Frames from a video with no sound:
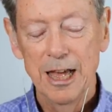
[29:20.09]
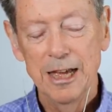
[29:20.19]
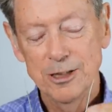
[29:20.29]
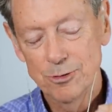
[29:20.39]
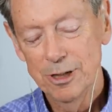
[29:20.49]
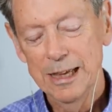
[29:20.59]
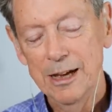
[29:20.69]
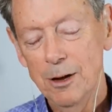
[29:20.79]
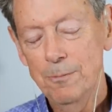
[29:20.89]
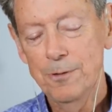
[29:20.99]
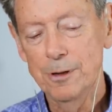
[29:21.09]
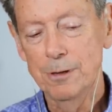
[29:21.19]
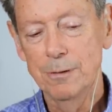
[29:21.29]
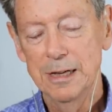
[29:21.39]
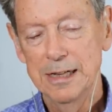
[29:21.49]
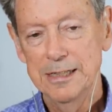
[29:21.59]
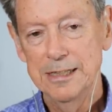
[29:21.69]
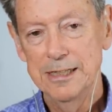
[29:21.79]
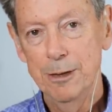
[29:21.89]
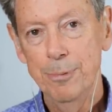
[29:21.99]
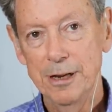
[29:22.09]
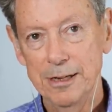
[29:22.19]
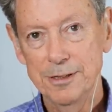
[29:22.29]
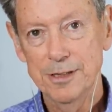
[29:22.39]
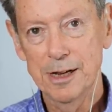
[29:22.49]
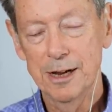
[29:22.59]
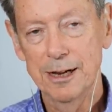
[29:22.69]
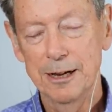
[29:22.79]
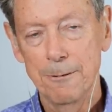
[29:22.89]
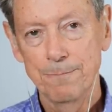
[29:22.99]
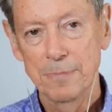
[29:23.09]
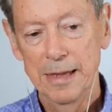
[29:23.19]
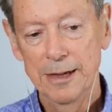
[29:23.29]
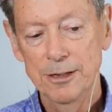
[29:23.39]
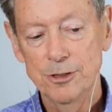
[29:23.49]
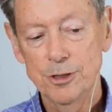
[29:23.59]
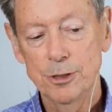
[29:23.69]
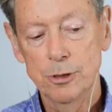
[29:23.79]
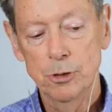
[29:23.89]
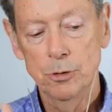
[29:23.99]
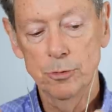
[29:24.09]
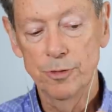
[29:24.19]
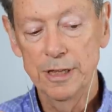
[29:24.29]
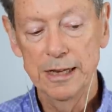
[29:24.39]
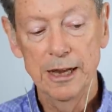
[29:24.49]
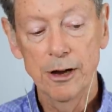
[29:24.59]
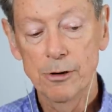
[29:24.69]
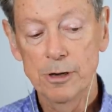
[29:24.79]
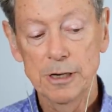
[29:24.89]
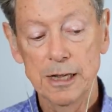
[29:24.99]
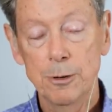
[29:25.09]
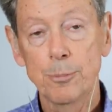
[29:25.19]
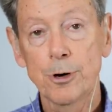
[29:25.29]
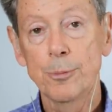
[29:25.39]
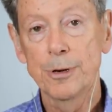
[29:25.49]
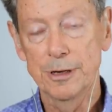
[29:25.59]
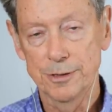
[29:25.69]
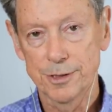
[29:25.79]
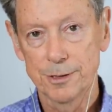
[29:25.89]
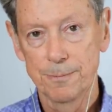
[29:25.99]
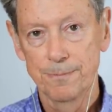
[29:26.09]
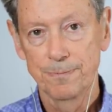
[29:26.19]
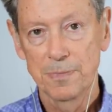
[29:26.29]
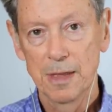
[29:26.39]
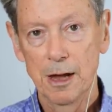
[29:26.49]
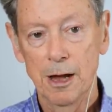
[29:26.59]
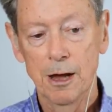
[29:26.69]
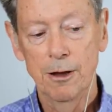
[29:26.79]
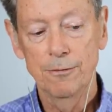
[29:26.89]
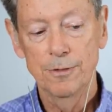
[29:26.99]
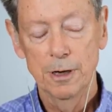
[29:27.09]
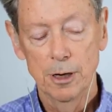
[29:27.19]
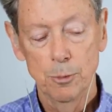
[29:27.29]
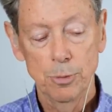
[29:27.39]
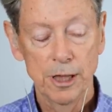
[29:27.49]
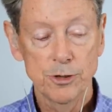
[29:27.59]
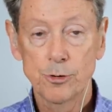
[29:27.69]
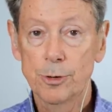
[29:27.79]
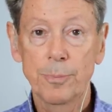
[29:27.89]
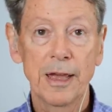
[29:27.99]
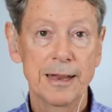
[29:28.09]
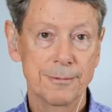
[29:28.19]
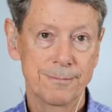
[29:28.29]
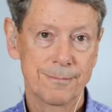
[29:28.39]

it's really helpful to deepen insight into the inherent impermanence of pleasure and pain.